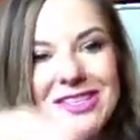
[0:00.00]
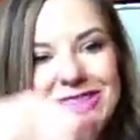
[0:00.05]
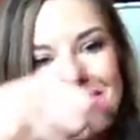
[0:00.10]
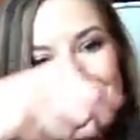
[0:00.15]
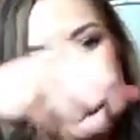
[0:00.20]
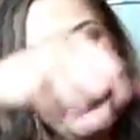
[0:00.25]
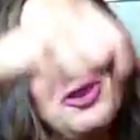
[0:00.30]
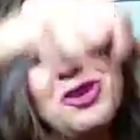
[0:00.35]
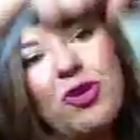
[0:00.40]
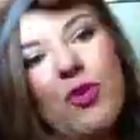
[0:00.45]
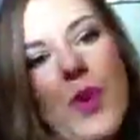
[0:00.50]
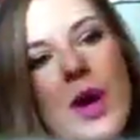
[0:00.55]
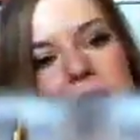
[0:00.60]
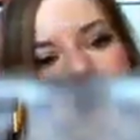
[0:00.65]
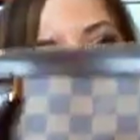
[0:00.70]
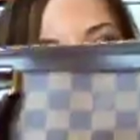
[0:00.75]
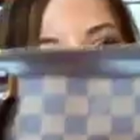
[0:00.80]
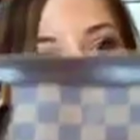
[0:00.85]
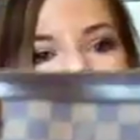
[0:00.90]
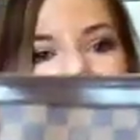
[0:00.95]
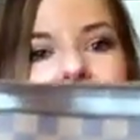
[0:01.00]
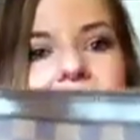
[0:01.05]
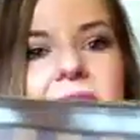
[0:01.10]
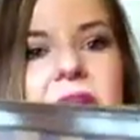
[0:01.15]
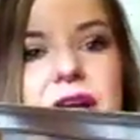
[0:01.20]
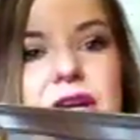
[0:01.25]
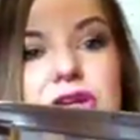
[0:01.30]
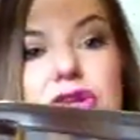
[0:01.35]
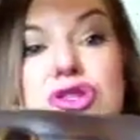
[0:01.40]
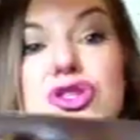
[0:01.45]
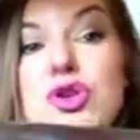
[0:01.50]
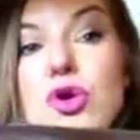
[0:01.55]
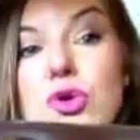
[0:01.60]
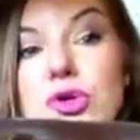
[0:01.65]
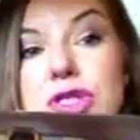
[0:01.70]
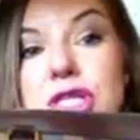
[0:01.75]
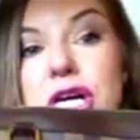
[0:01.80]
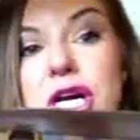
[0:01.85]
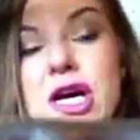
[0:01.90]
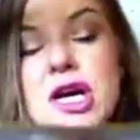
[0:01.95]
You know, you can wear this on your
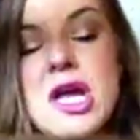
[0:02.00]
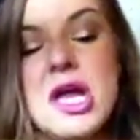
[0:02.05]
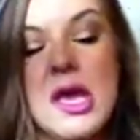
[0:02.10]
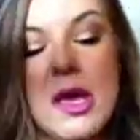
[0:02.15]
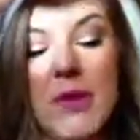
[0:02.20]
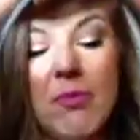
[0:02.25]
shoulder,